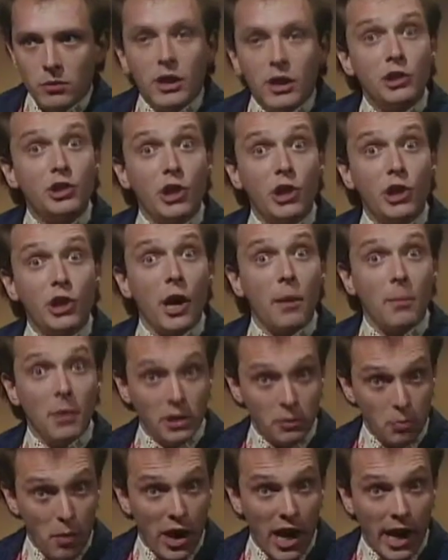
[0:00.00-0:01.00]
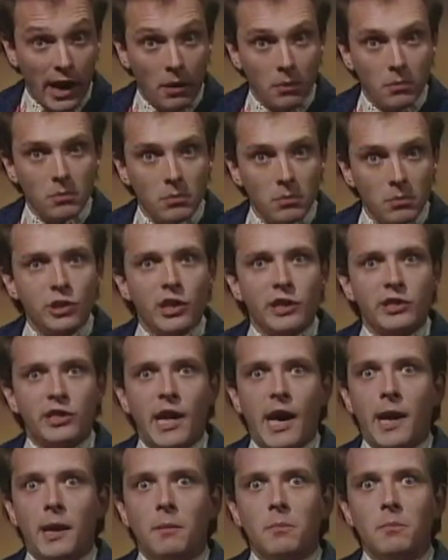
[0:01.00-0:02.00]
then time is money, as they
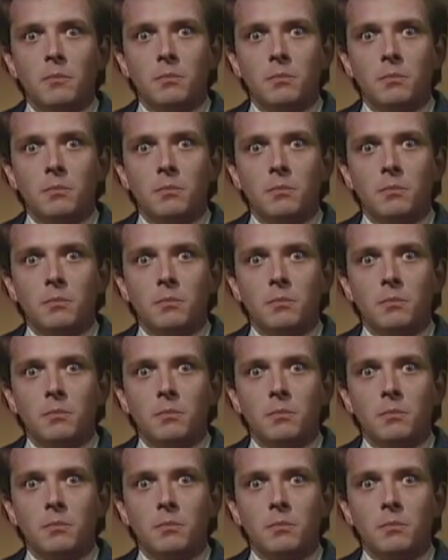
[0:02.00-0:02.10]
say.